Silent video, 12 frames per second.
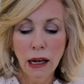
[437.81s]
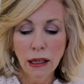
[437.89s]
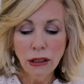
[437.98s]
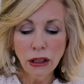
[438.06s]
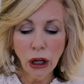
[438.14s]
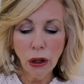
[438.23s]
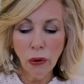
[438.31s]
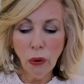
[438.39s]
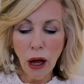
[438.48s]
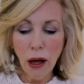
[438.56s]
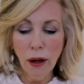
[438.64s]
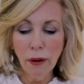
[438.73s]
So,
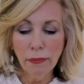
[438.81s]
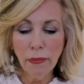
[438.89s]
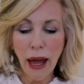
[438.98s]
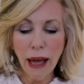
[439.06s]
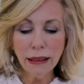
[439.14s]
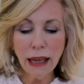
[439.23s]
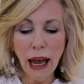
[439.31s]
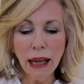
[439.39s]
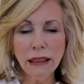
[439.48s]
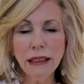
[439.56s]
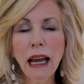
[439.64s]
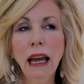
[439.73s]

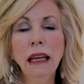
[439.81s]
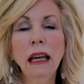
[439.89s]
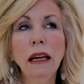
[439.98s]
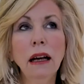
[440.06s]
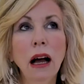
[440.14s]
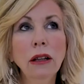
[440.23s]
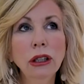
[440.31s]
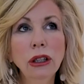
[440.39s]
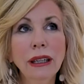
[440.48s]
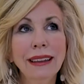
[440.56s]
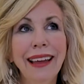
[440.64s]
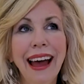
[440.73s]
and taking a
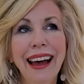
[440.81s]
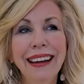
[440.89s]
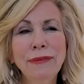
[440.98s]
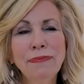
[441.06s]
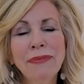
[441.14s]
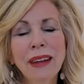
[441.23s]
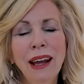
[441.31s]
look that,